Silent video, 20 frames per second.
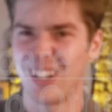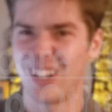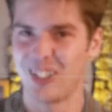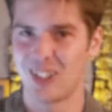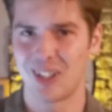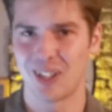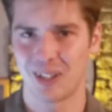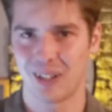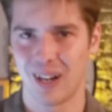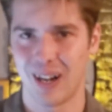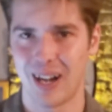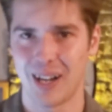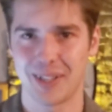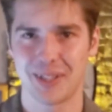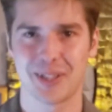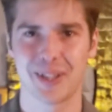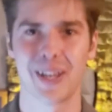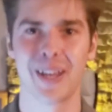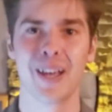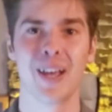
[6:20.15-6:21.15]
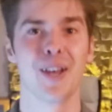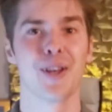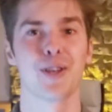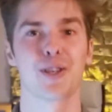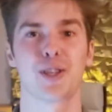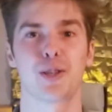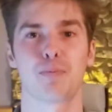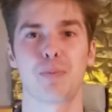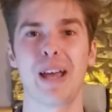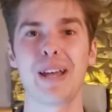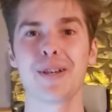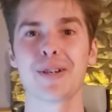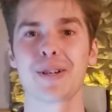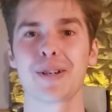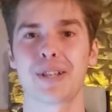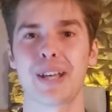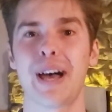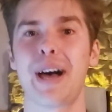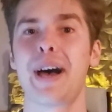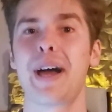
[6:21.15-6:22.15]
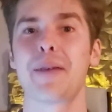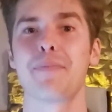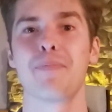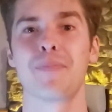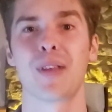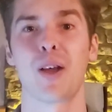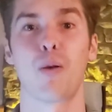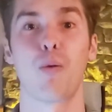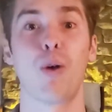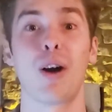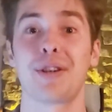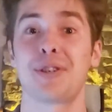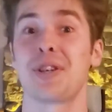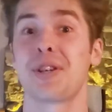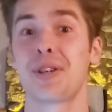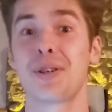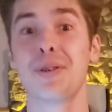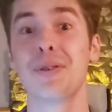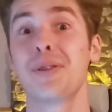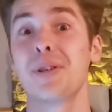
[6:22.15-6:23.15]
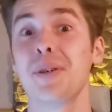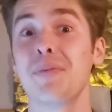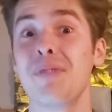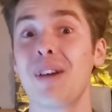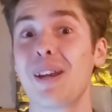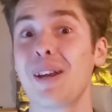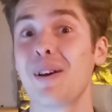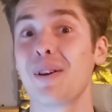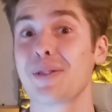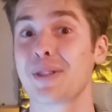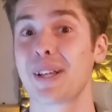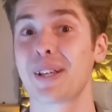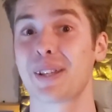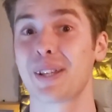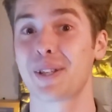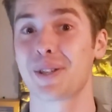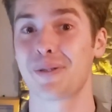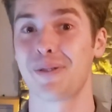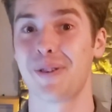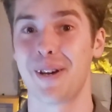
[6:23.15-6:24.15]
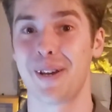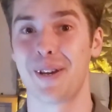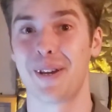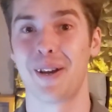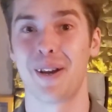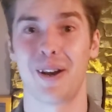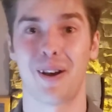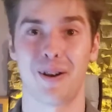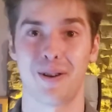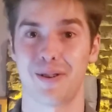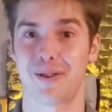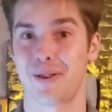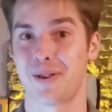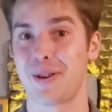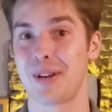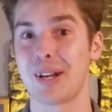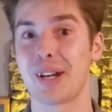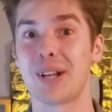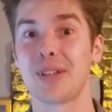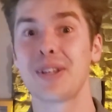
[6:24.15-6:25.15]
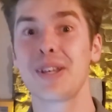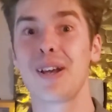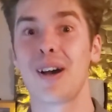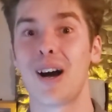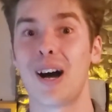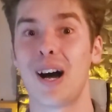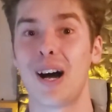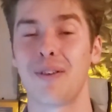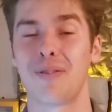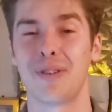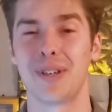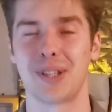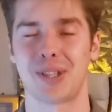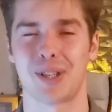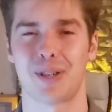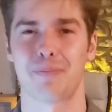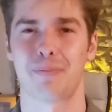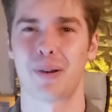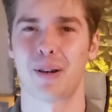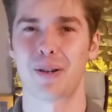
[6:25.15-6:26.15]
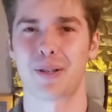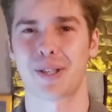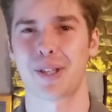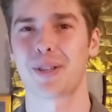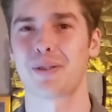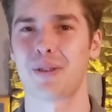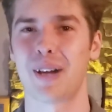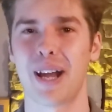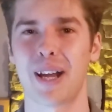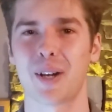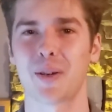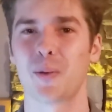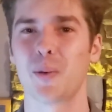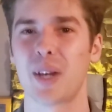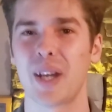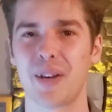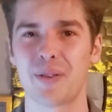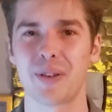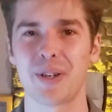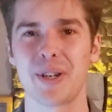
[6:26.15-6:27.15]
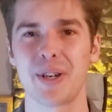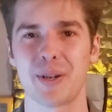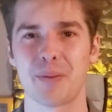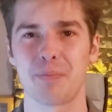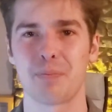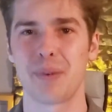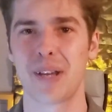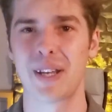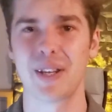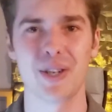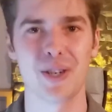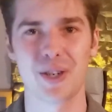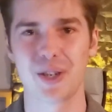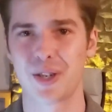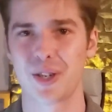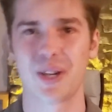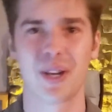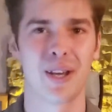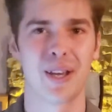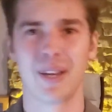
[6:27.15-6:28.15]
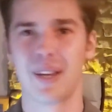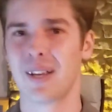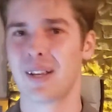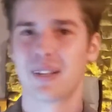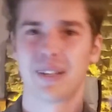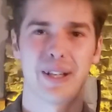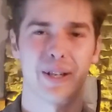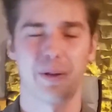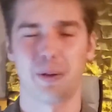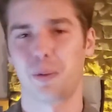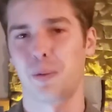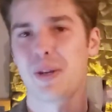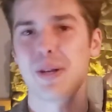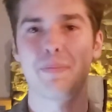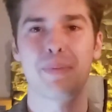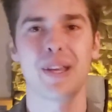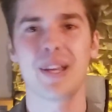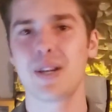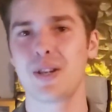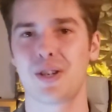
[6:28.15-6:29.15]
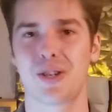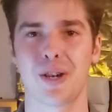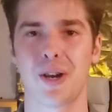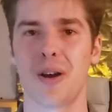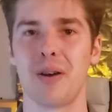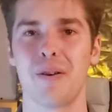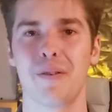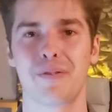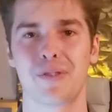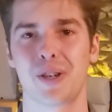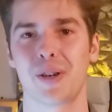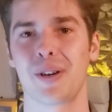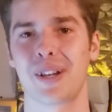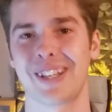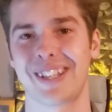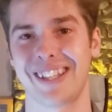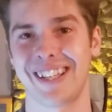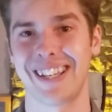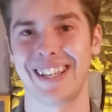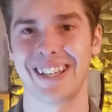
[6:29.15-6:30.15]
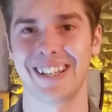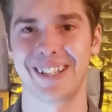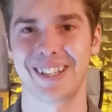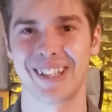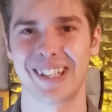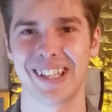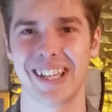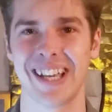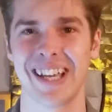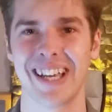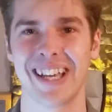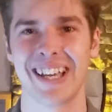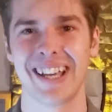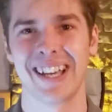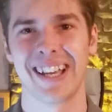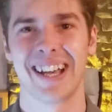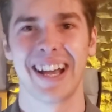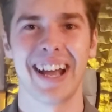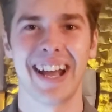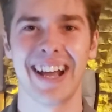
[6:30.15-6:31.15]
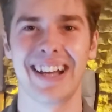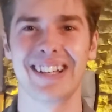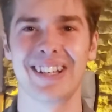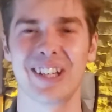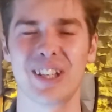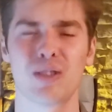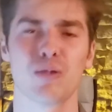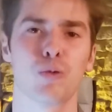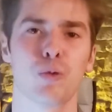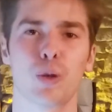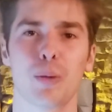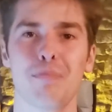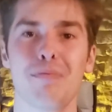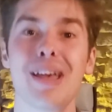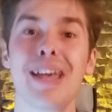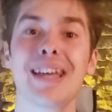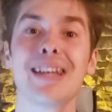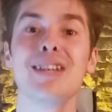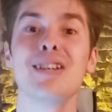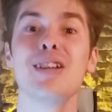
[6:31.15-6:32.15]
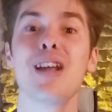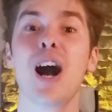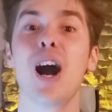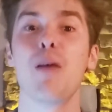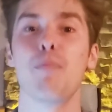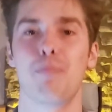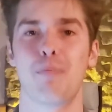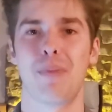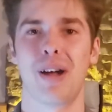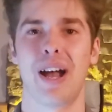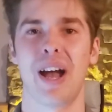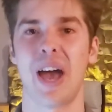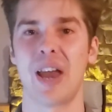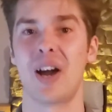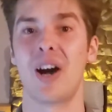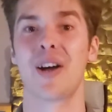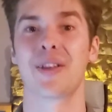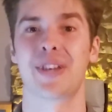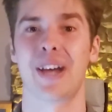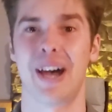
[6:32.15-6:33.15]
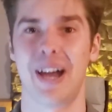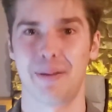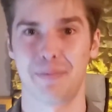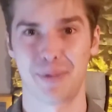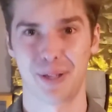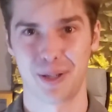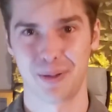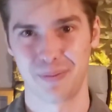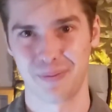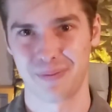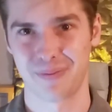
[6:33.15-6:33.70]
all cost. Spend your time watching YouTube videos like this one, or turning on The Office or Parks and Rec, or whatever your binge, like repeat show of choice is, and just remain numb at all times.